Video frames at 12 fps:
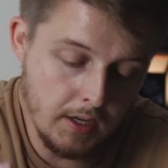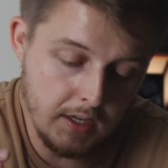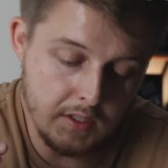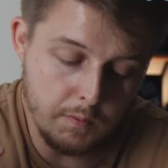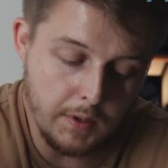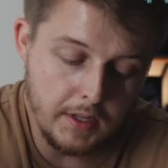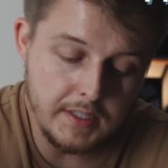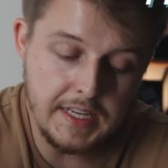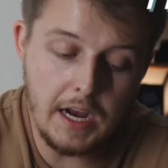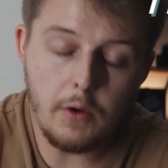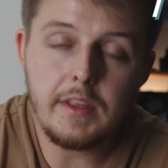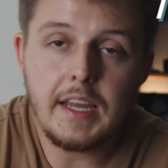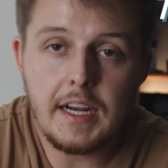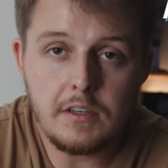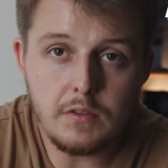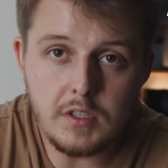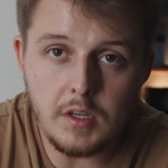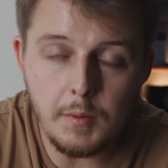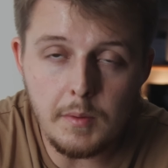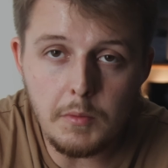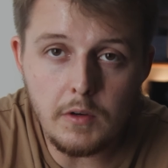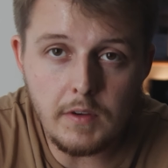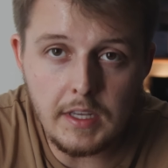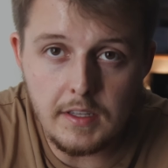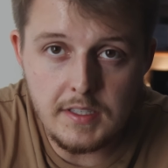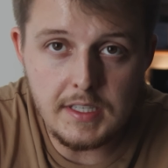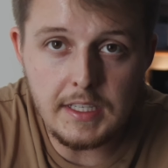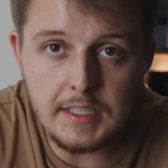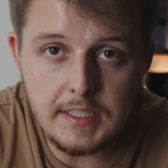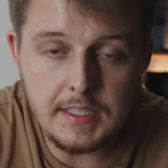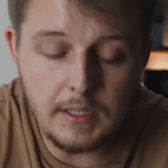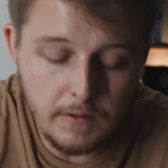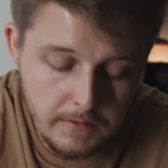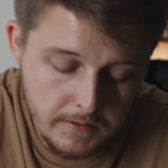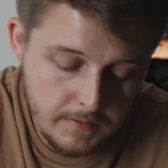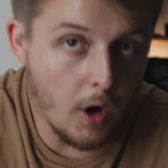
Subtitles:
as well as how the actor is going to be moving in the scene itself.